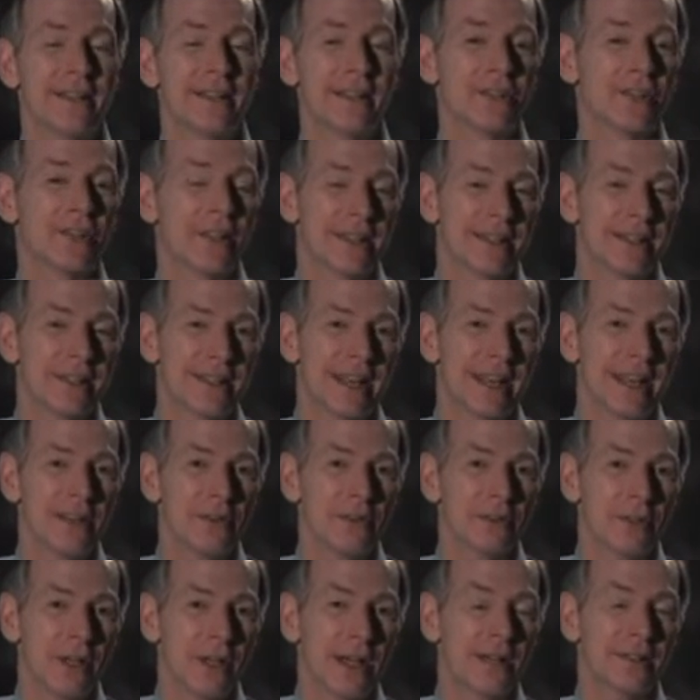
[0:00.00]
this
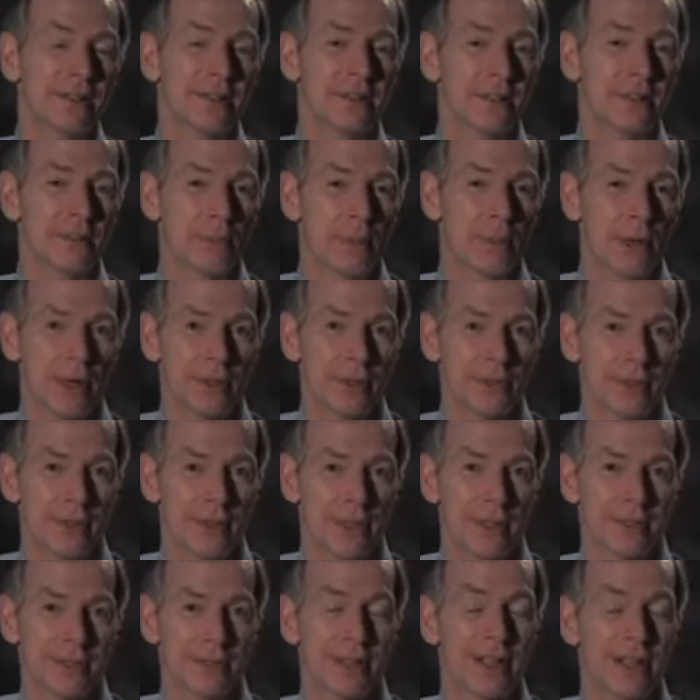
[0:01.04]
excitotoxic
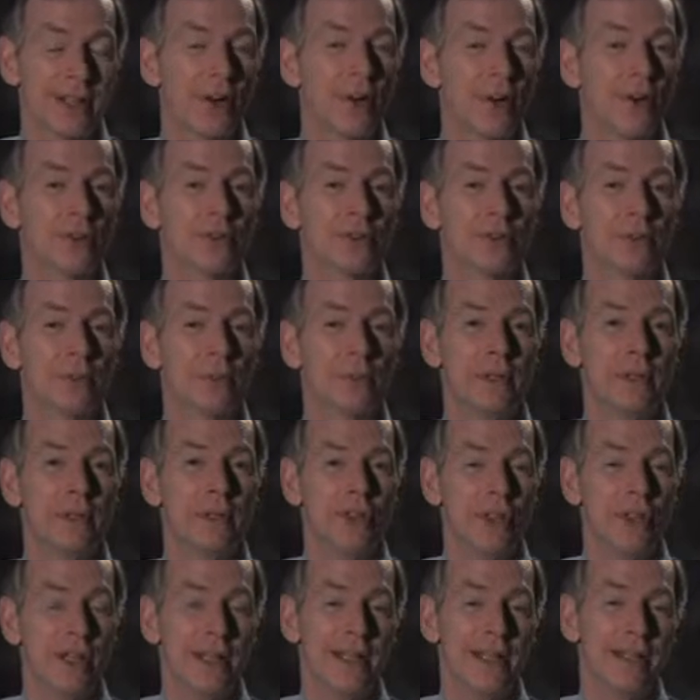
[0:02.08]
process can also be
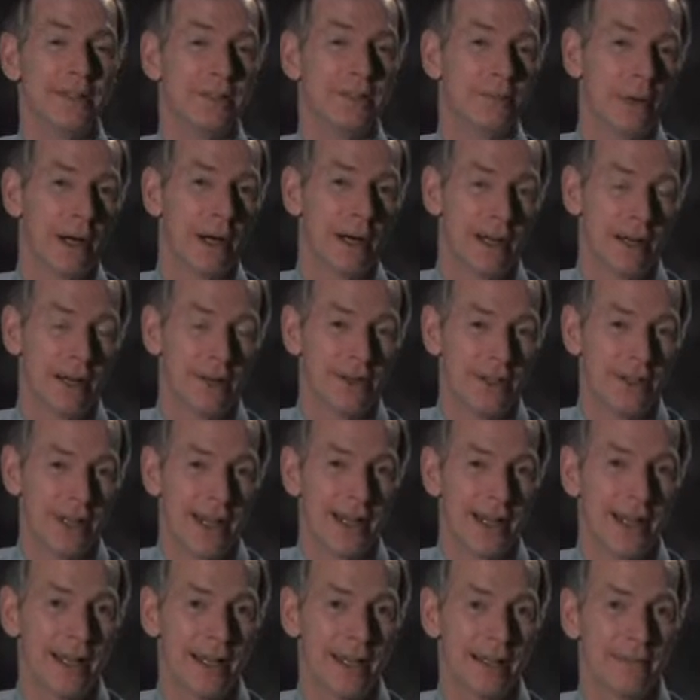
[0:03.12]
changed by our
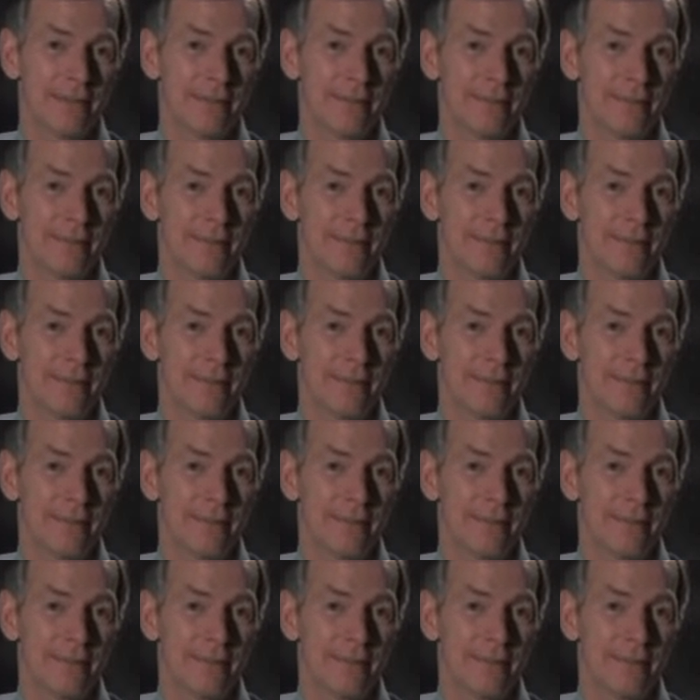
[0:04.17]
diet.